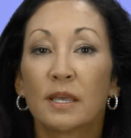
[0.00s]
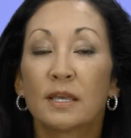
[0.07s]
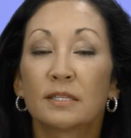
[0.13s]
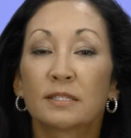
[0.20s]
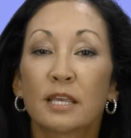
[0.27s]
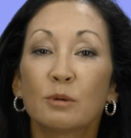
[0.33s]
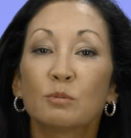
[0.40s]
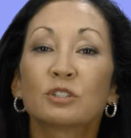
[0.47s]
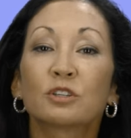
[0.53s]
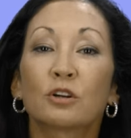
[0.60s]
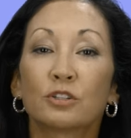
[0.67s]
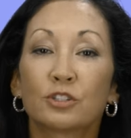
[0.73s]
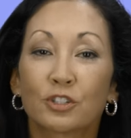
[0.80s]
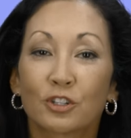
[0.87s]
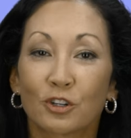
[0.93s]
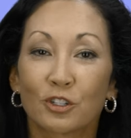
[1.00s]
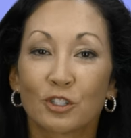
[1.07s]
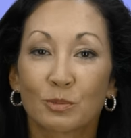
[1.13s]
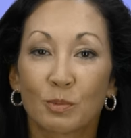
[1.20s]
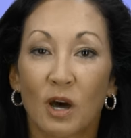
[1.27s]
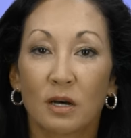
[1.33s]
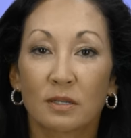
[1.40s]
Sam was our
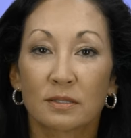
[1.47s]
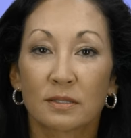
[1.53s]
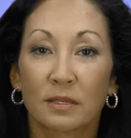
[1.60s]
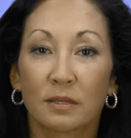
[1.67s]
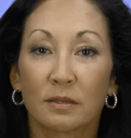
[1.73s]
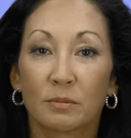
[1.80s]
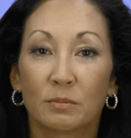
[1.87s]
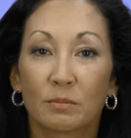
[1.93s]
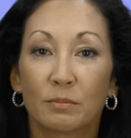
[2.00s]
insurance policy